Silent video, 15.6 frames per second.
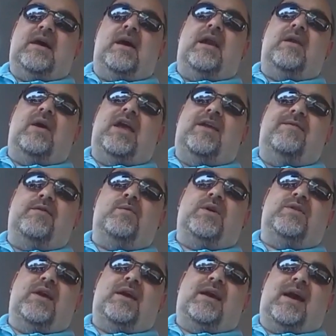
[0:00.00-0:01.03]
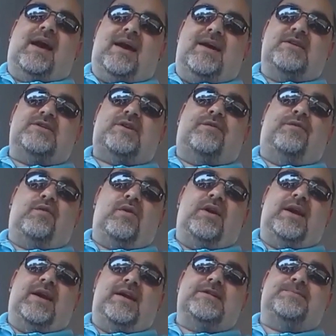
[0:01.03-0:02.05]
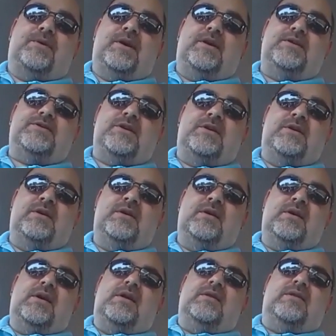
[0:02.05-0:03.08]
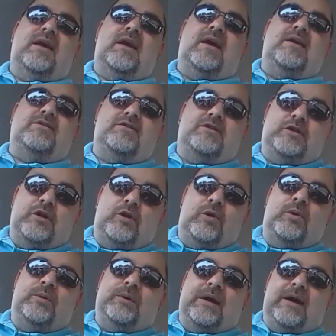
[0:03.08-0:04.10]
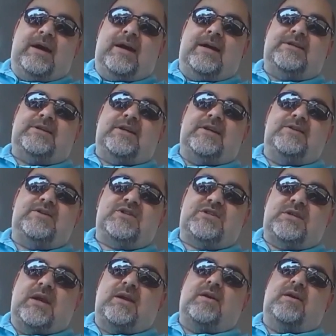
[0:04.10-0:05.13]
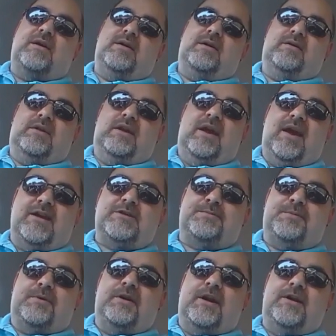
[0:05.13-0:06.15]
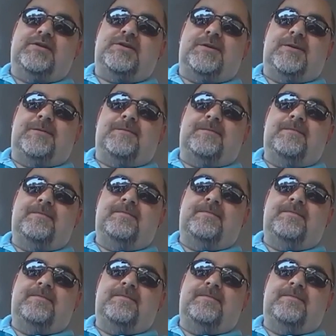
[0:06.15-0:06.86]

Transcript: that even when they ask for an explanation, they do not consider the explanation.